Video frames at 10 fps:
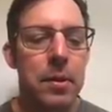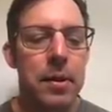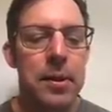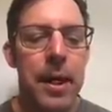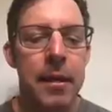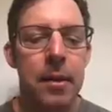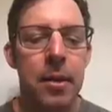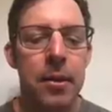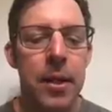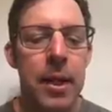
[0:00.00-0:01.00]
a second
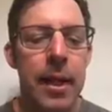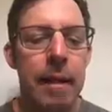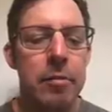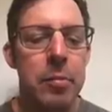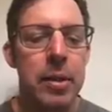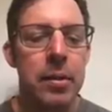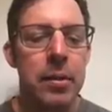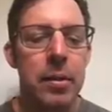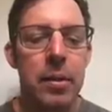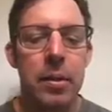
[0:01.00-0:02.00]
longer than they have to be.
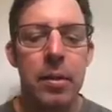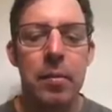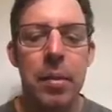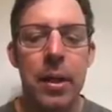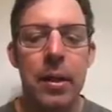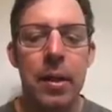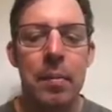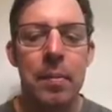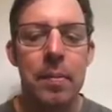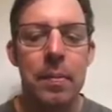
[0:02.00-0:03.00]
But um,
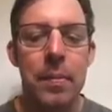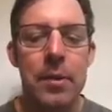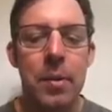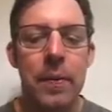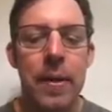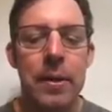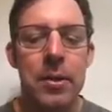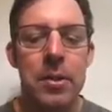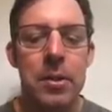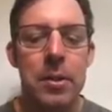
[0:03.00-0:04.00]
that's why we got
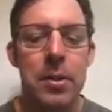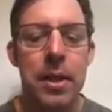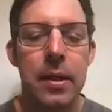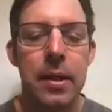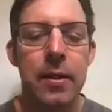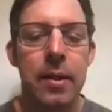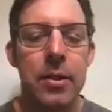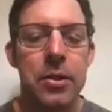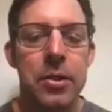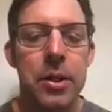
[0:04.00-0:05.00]
this heat layer on,
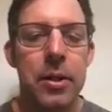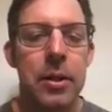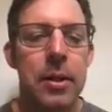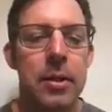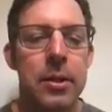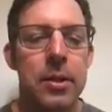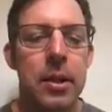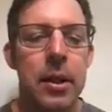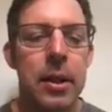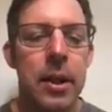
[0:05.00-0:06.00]
just to show you that there's still a
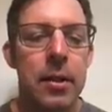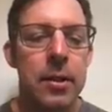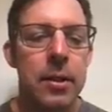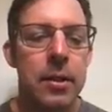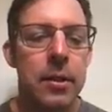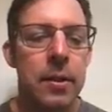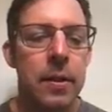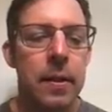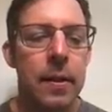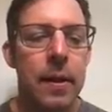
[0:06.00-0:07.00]
lot of heat out there.
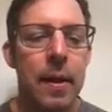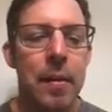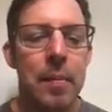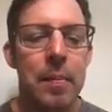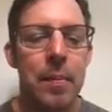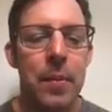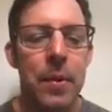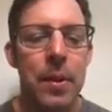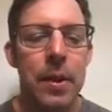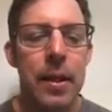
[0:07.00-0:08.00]
Um,
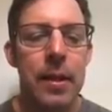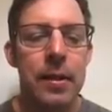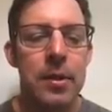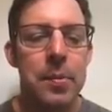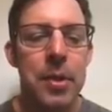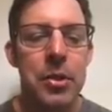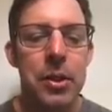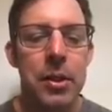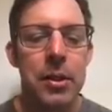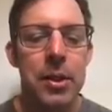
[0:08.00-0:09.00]
the yellow
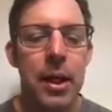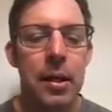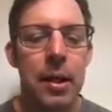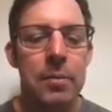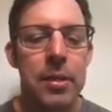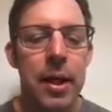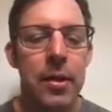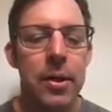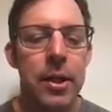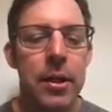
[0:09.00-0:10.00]
especially has got a lot of
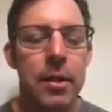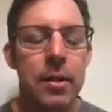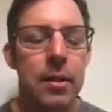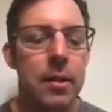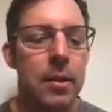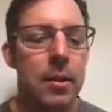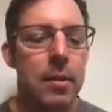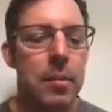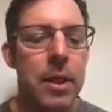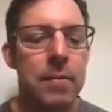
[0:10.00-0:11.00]
scattered heat.
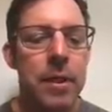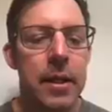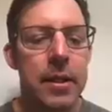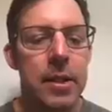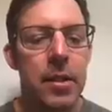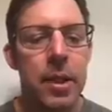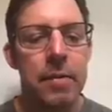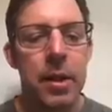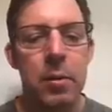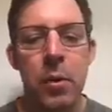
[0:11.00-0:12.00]
But even the areas that don't have
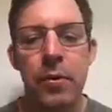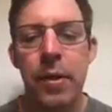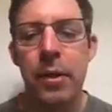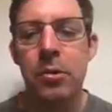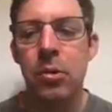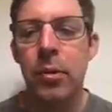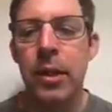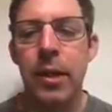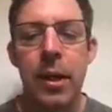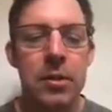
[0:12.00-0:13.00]
yellow, where we've got these little red
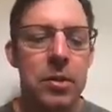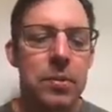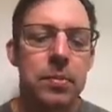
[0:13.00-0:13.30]
dots,